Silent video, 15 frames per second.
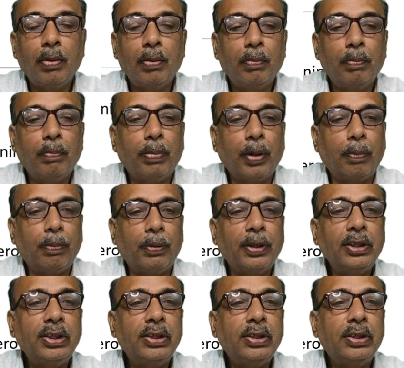
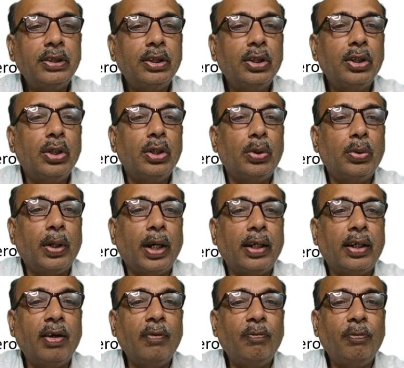Purpose: to
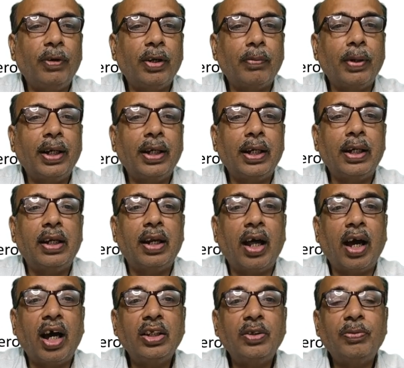handle frequent and
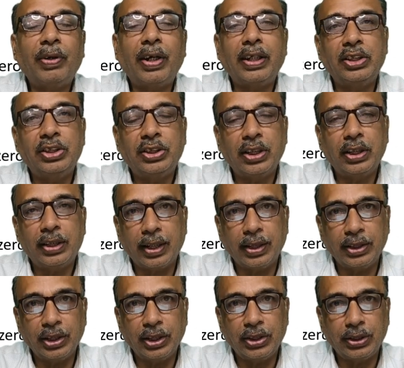large financial
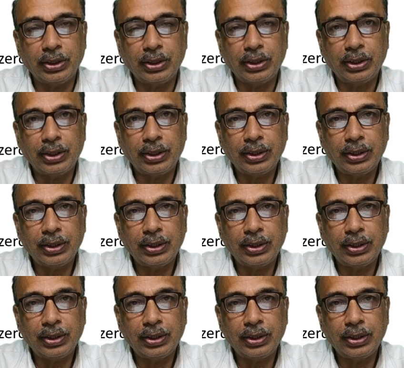transactions.